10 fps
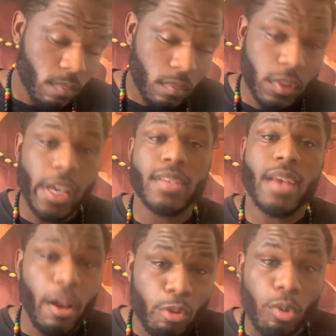Yes, how
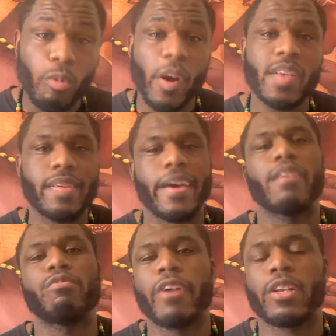you were raised can
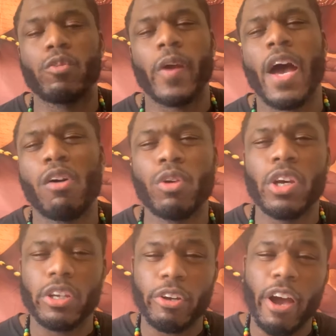affect on how
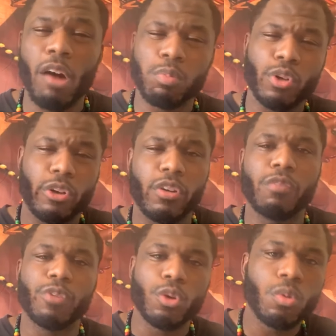your output or your
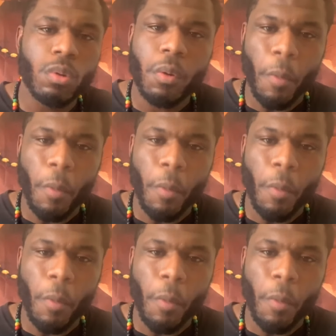view